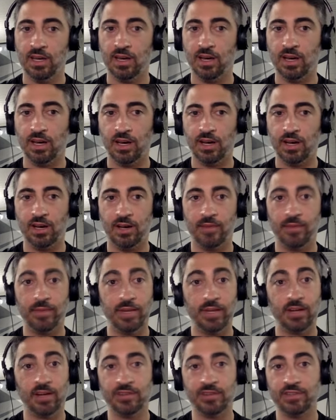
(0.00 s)

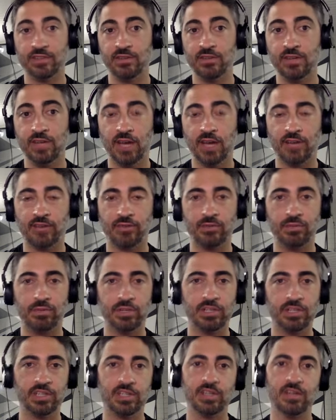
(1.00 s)
And also you guys, we
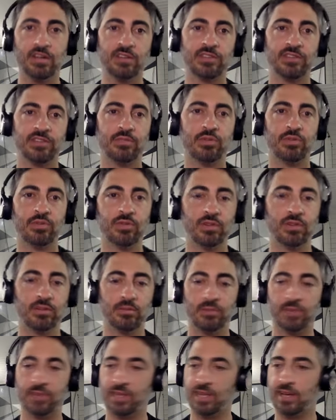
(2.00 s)
appreciate y'all's support.
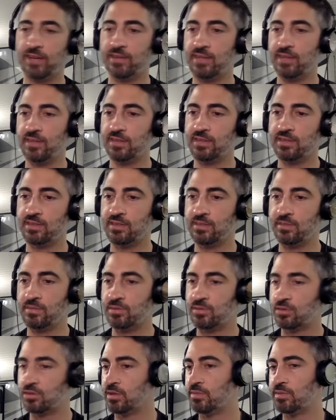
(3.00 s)
Without the
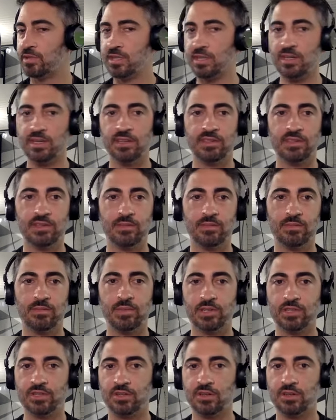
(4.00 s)
subscriptions and
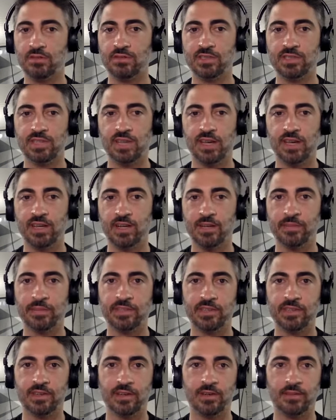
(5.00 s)
Patron
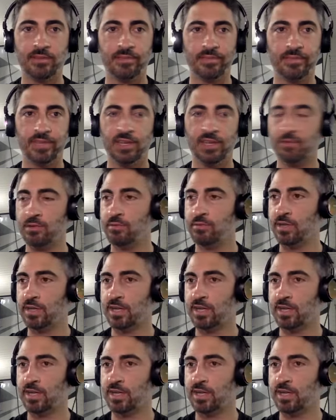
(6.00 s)
signups, we